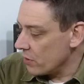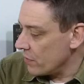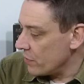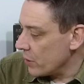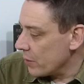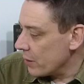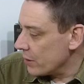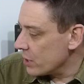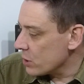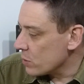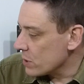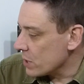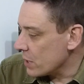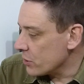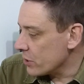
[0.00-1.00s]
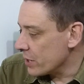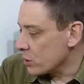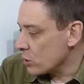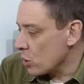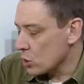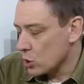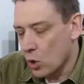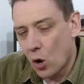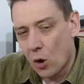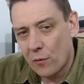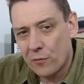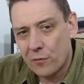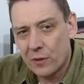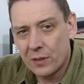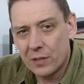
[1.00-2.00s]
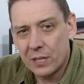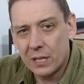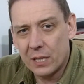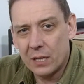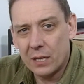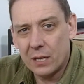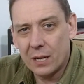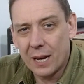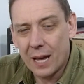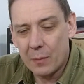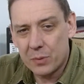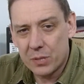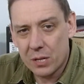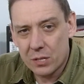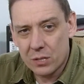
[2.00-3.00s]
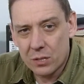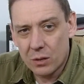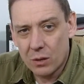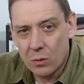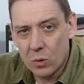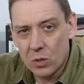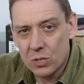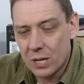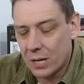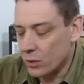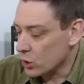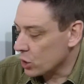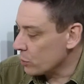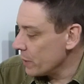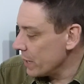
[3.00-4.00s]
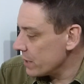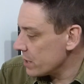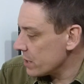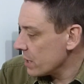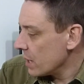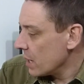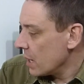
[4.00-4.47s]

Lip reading: reviewer on this was Andreas Osthoff. The lab tester was Daniel Schmidt.